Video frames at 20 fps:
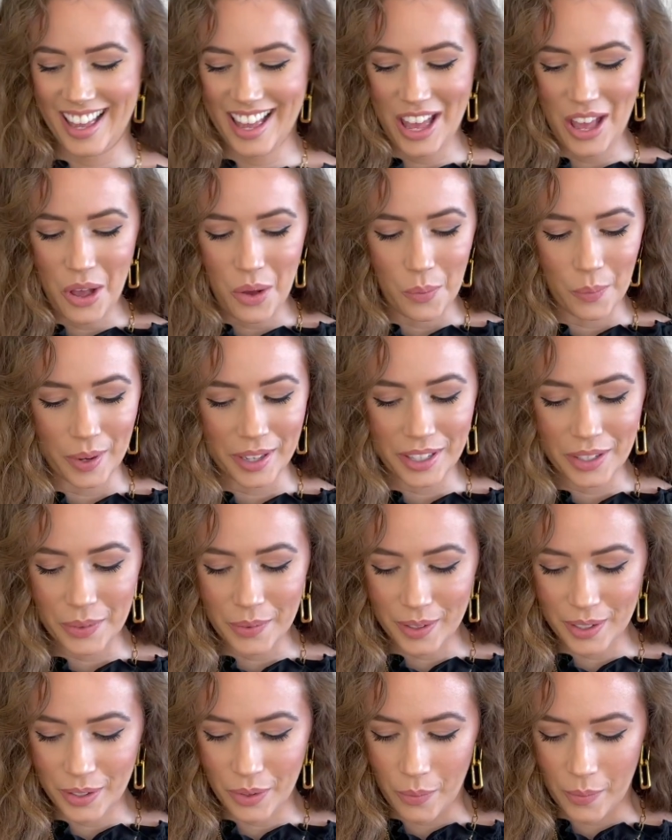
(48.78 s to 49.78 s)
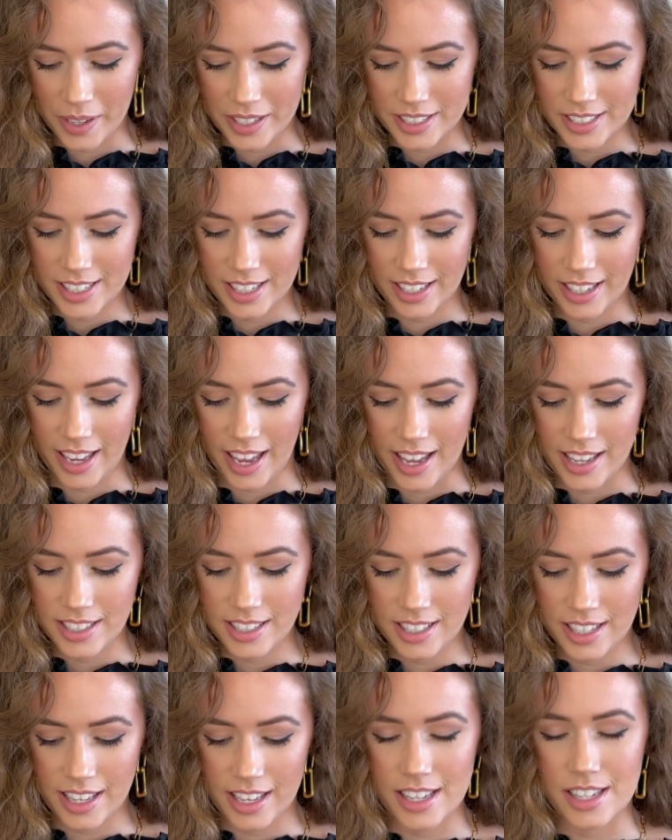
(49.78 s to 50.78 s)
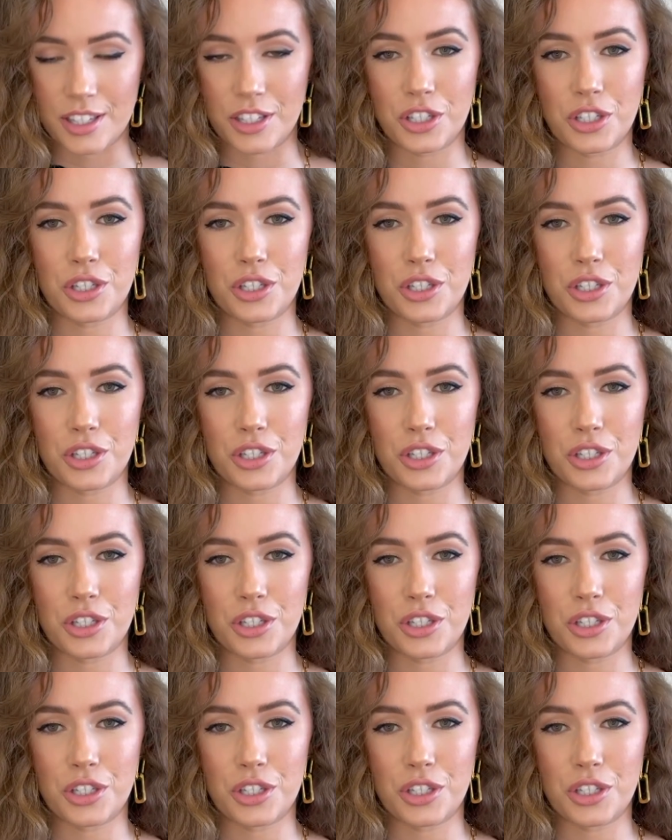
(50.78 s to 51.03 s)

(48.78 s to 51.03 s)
what you are going to get is